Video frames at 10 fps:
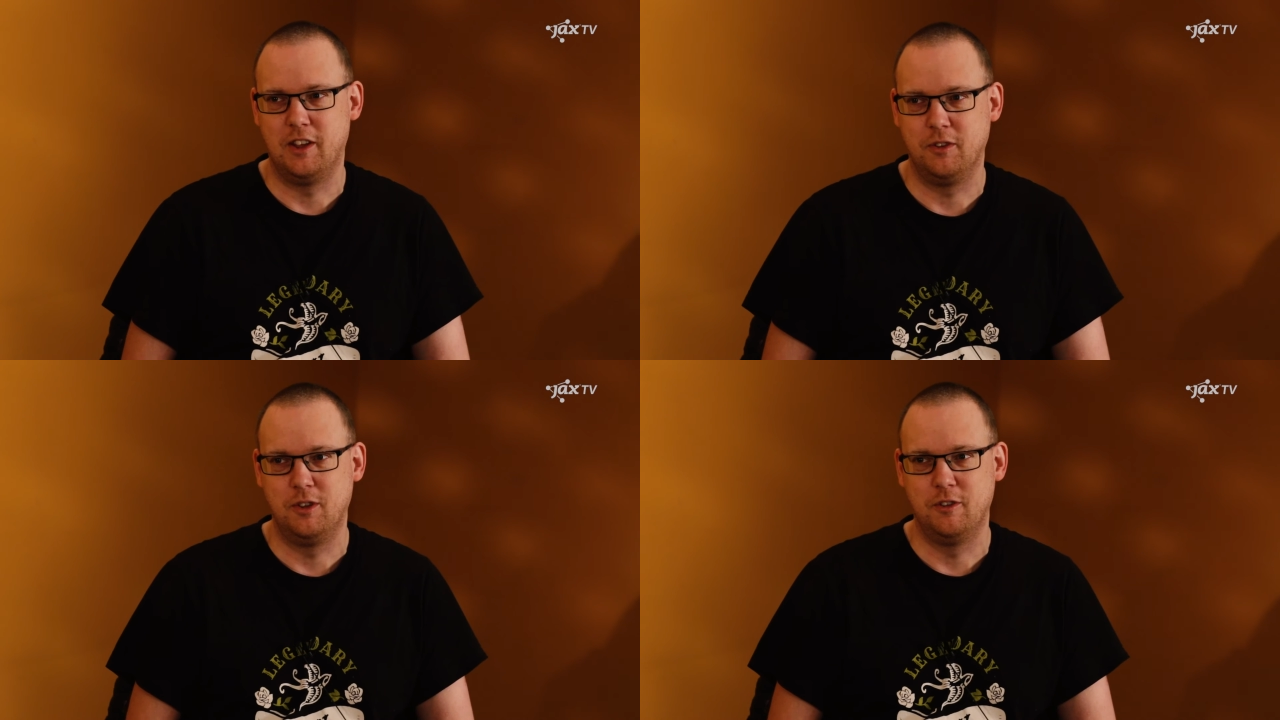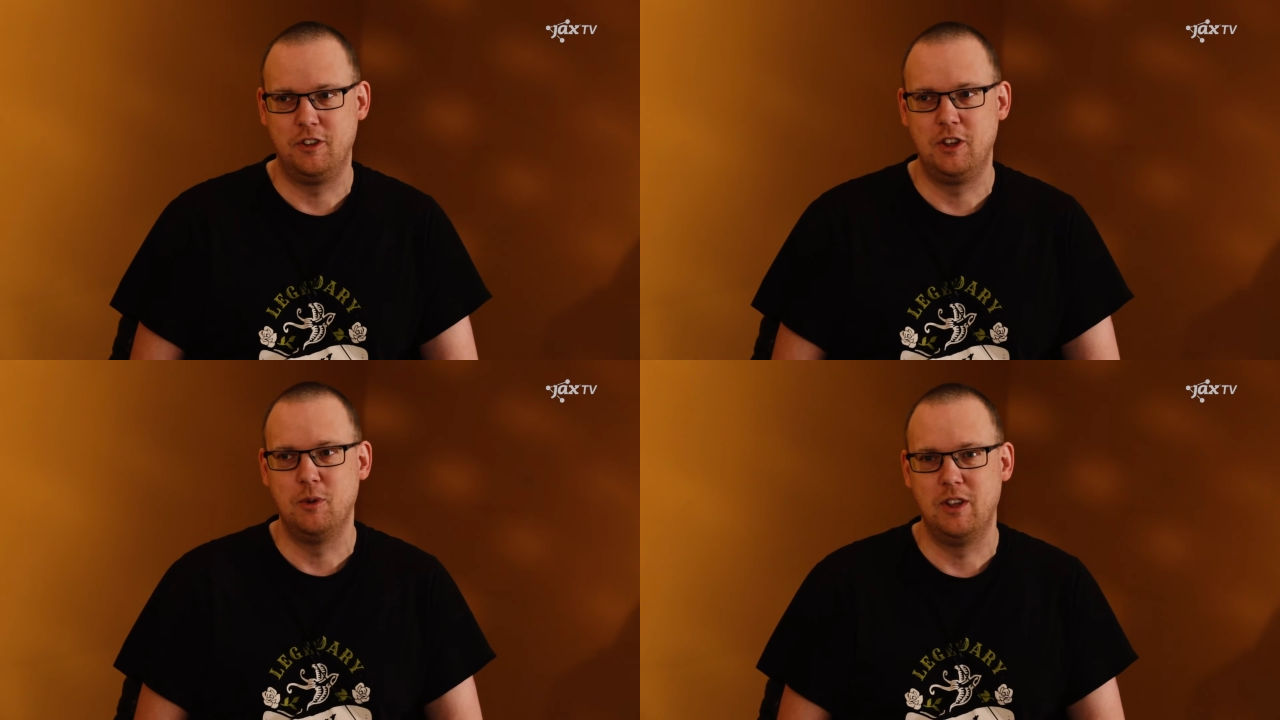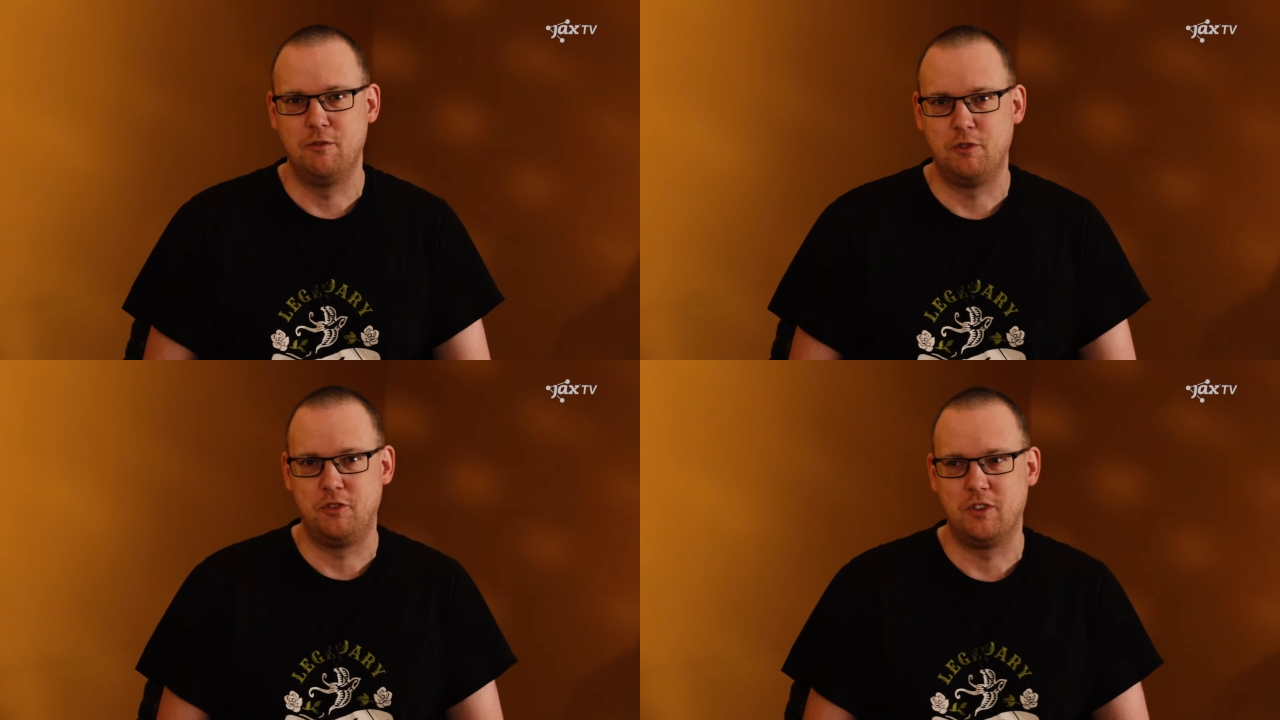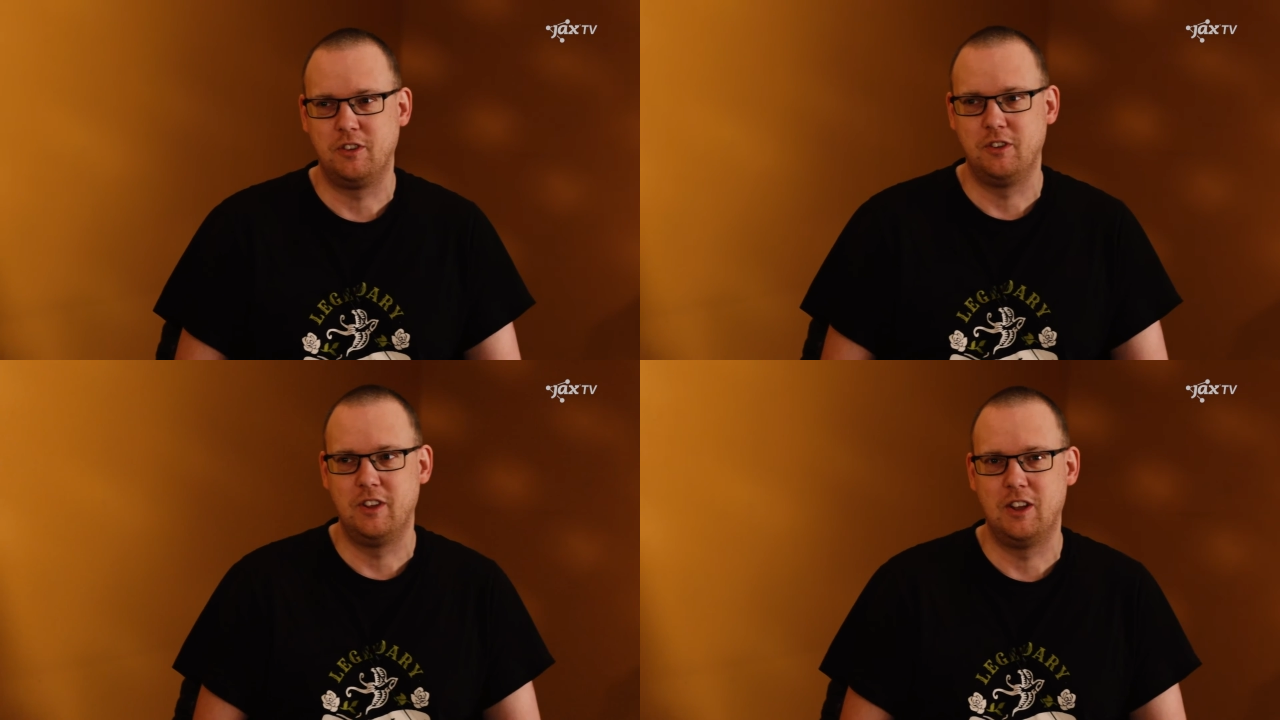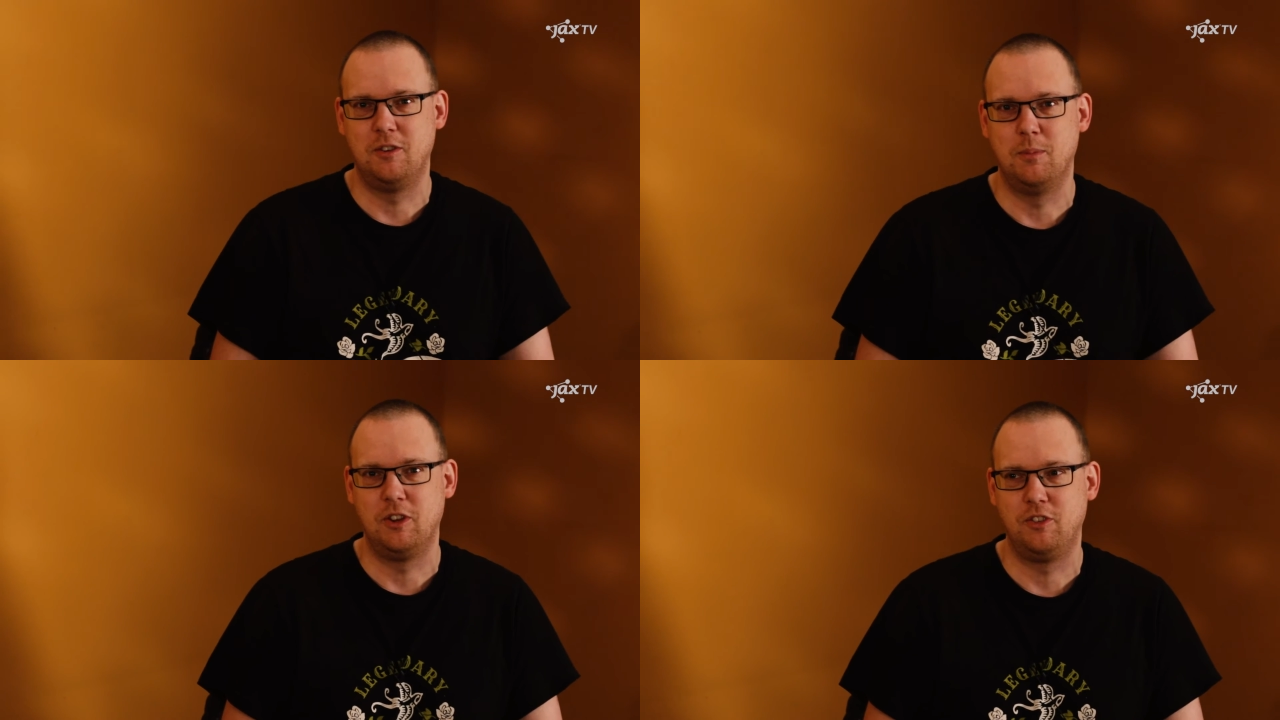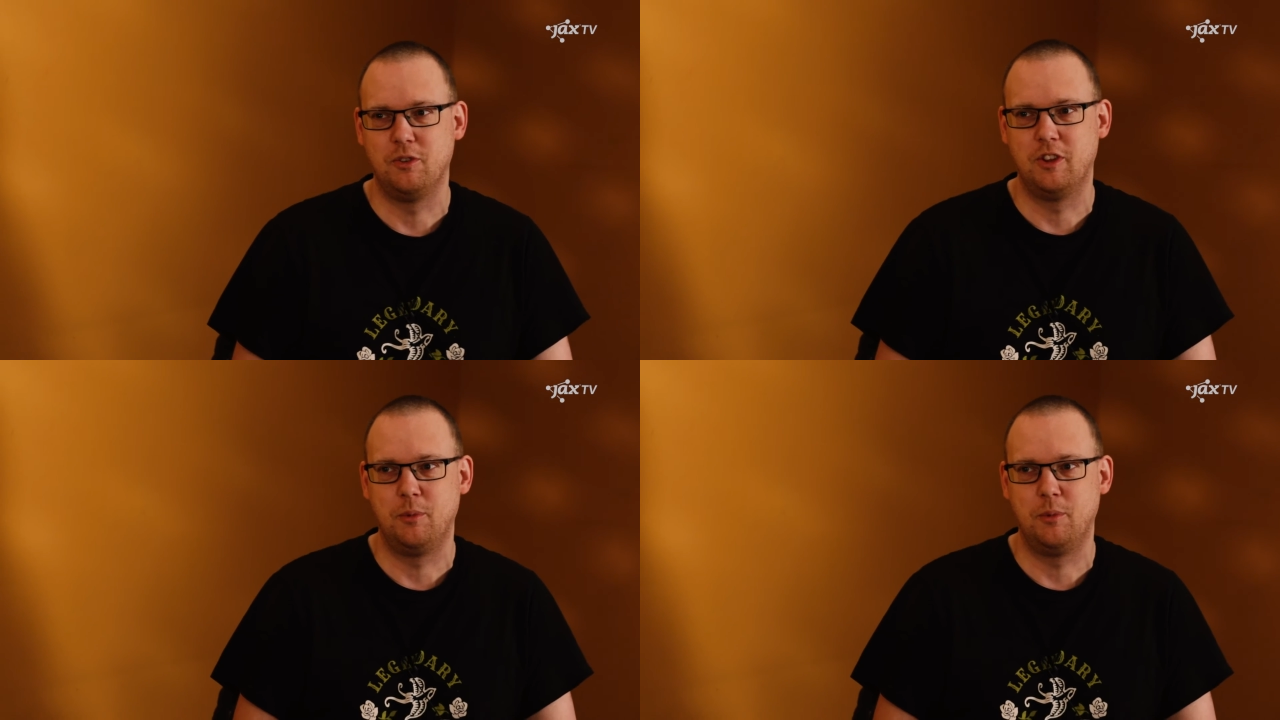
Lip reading: a lot of QA infrastructure there to make sure